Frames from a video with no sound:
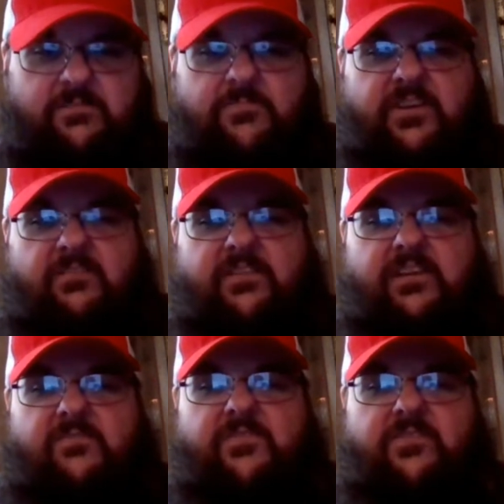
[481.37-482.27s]
hooks in there.
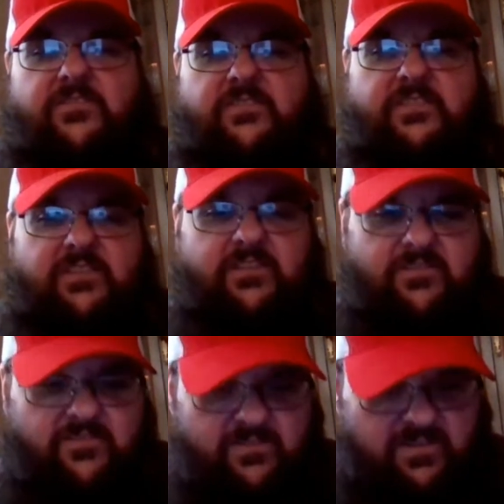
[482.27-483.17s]

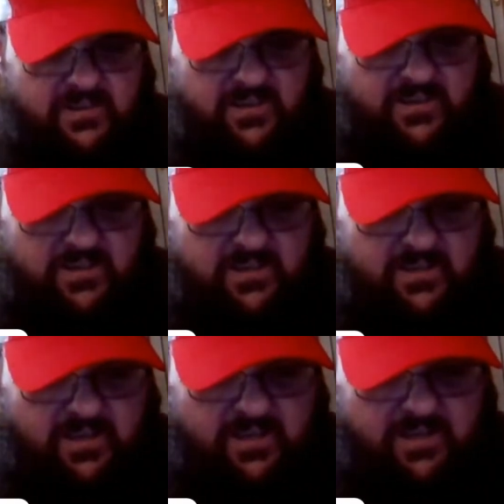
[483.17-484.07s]
3/0,
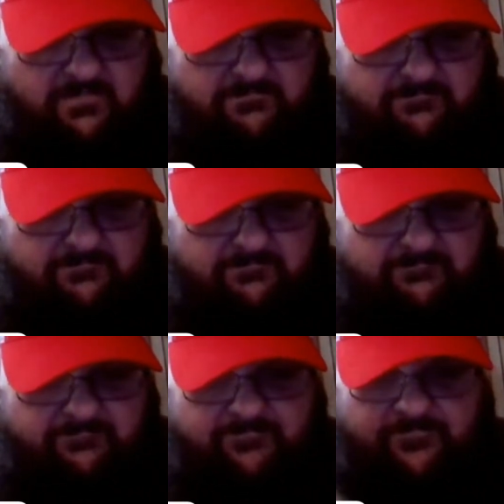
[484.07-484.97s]

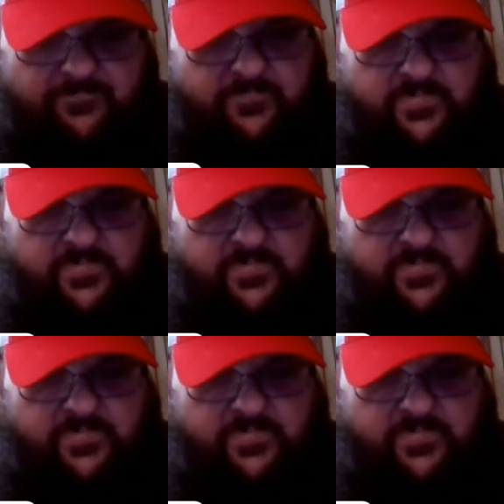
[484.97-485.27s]
4/0,